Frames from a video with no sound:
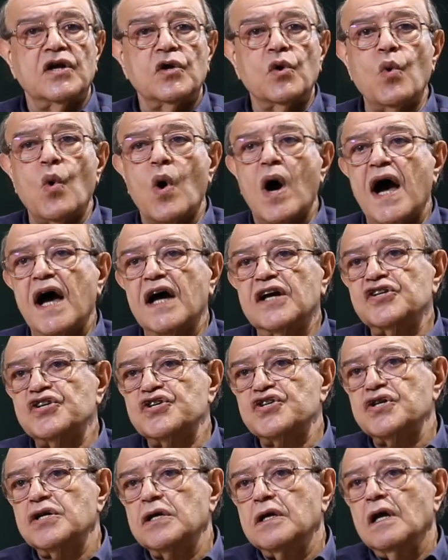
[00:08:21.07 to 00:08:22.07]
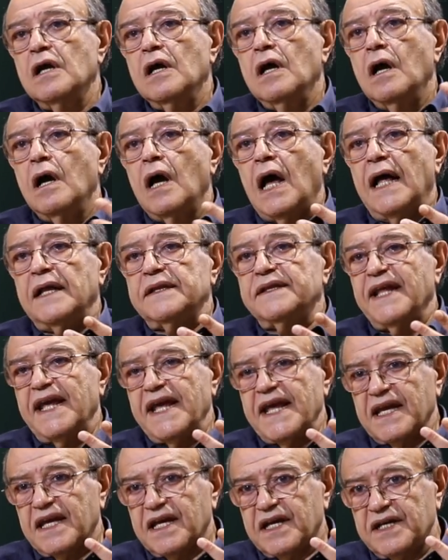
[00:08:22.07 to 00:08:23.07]
gouache, and
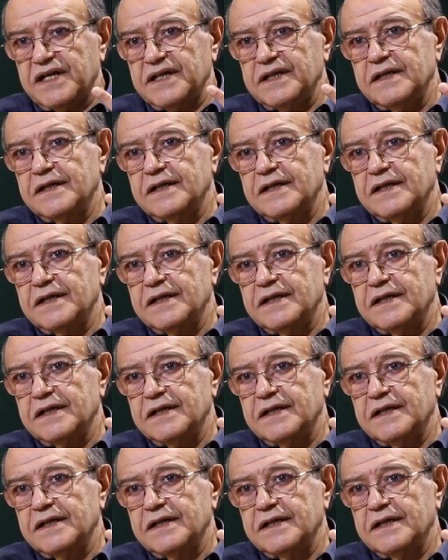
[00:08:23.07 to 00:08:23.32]
ink.